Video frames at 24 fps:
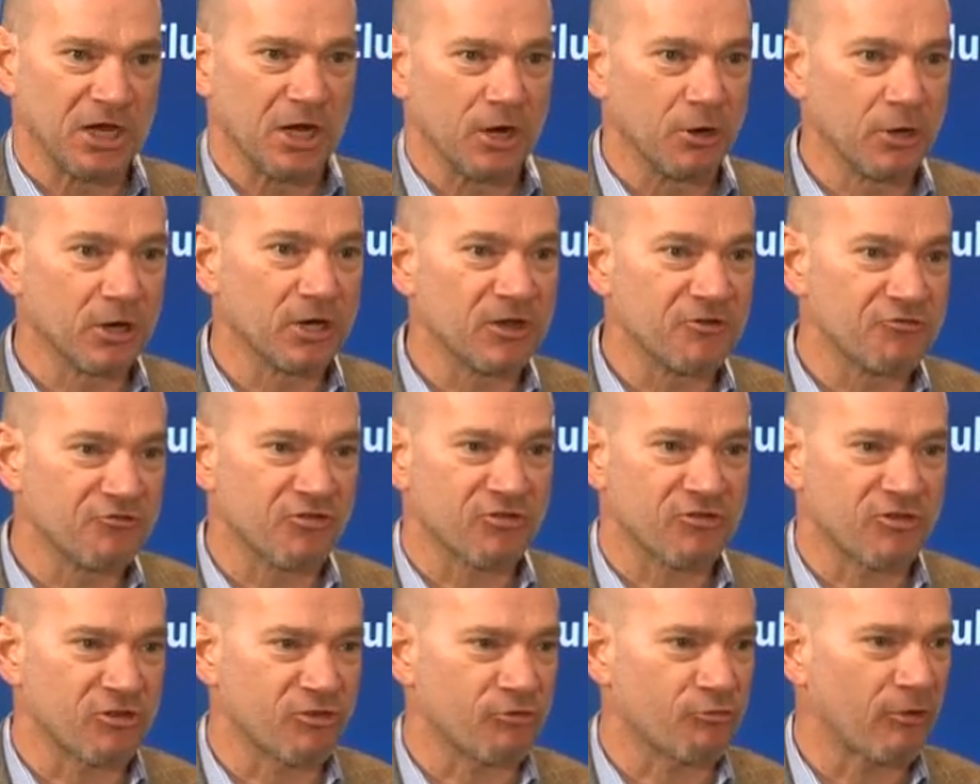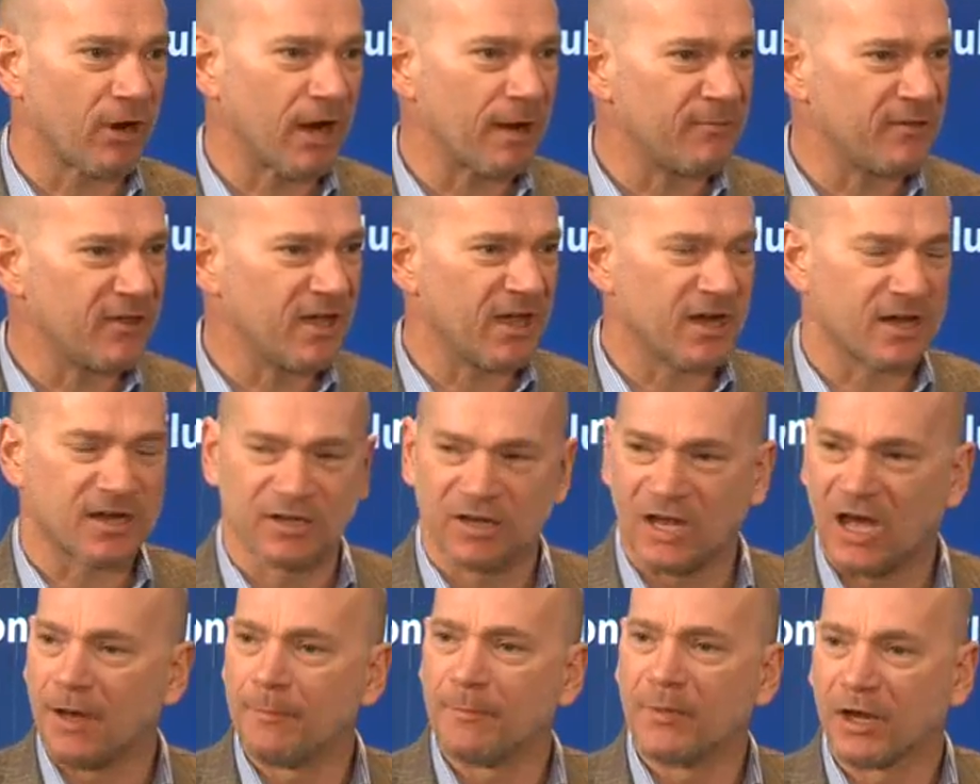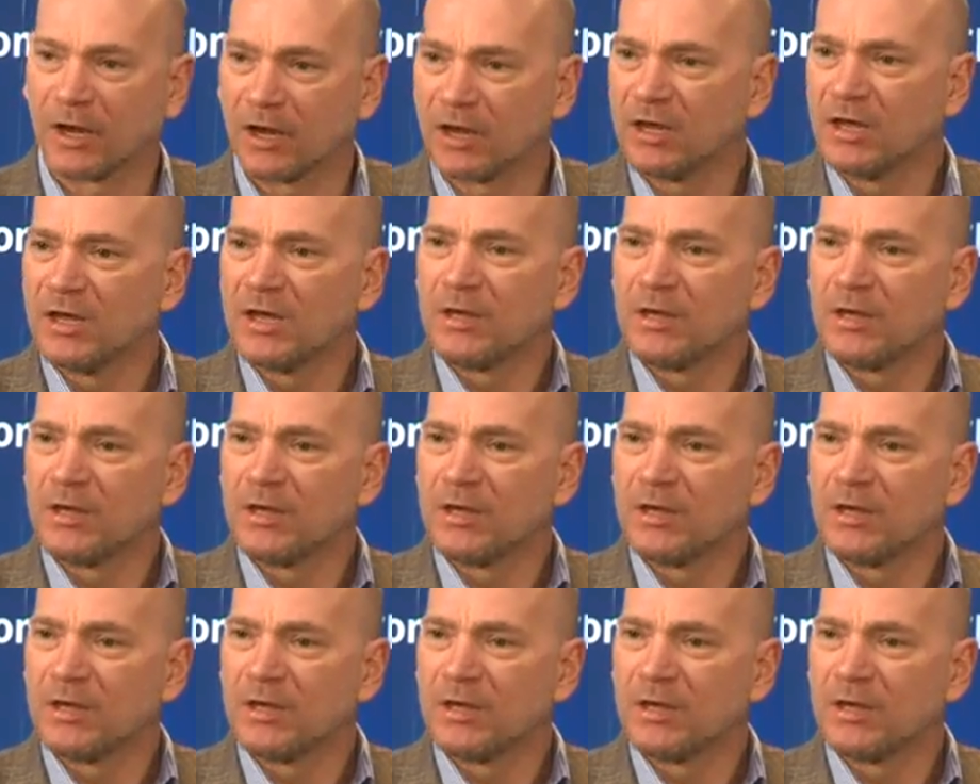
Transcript: Erik has just described the economic